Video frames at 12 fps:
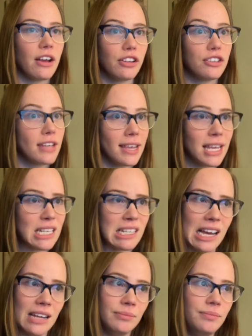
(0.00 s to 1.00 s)
how close I can get to
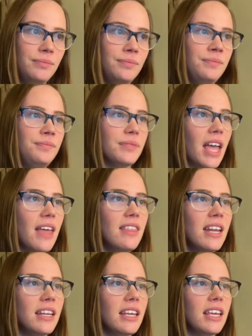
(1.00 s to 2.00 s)
that. And
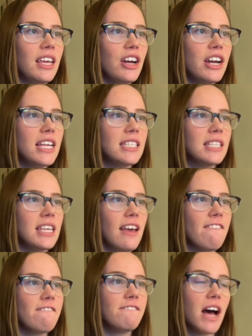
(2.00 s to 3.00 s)
then here is the
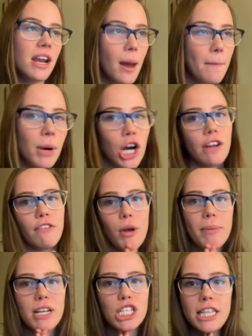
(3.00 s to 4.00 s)
fun part of our
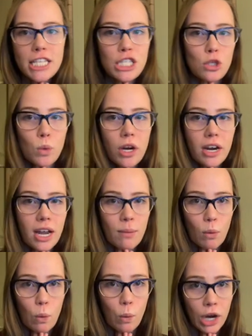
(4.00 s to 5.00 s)
budget. This is where I'm
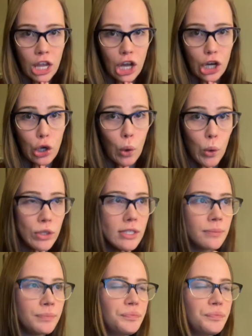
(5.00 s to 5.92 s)
working on goals.